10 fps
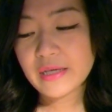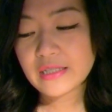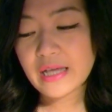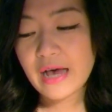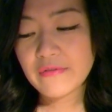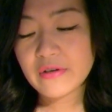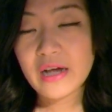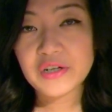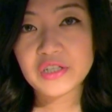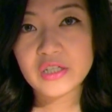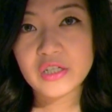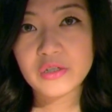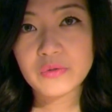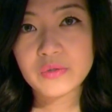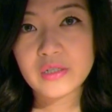because I haven't actually
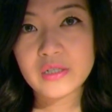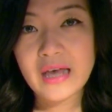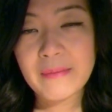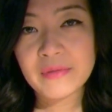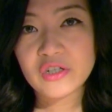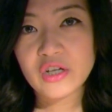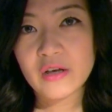used that much